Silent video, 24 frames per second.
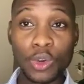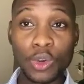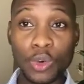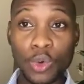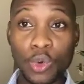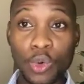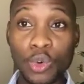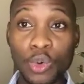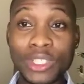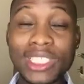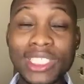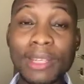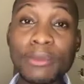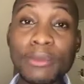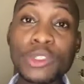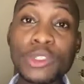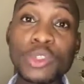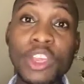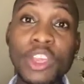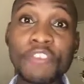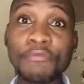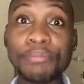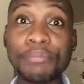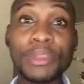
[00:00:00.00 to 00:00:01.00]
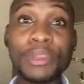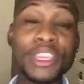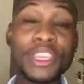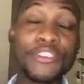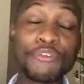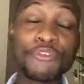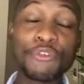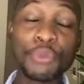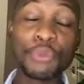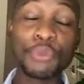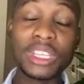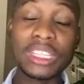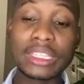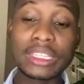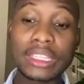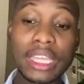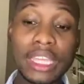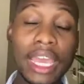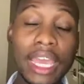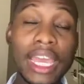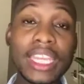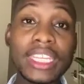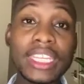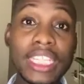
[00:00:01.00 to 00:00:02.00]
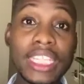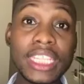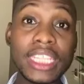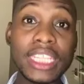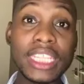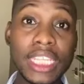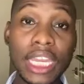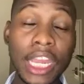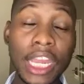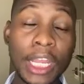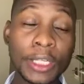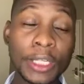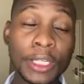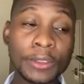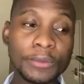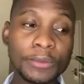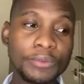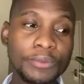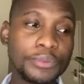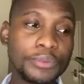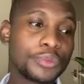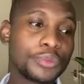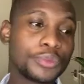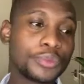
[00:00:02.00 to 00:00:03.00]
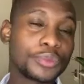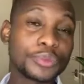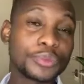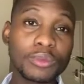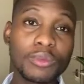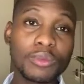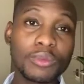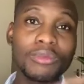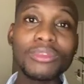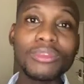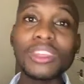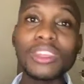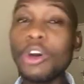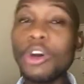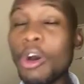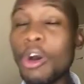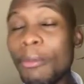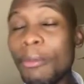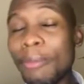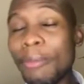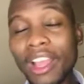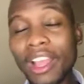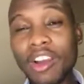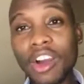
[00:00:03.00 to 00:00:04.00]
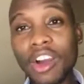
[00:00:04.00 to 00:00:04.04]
who seems to have beef with Neil. Oh my